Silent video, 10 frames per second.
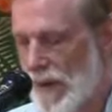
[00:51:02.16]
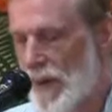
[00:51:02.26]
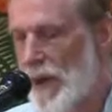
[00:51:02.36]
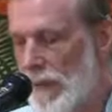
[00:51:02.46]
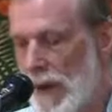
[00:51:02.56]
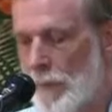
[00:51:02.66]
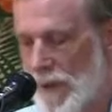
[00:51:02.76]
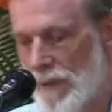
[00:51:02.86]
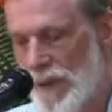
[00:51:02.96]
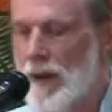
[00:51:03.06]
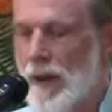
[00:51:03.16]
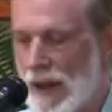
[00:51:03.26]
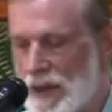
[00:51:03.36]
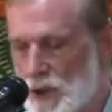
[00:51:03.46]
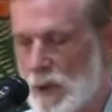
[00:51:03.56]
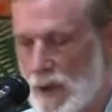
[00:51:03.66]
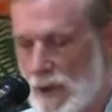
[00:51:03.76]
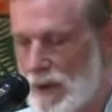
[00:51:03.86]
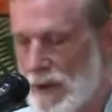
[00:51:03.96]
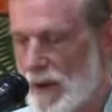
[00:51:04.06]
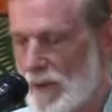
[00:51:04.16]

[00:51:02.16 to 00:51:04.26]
the development of intellectual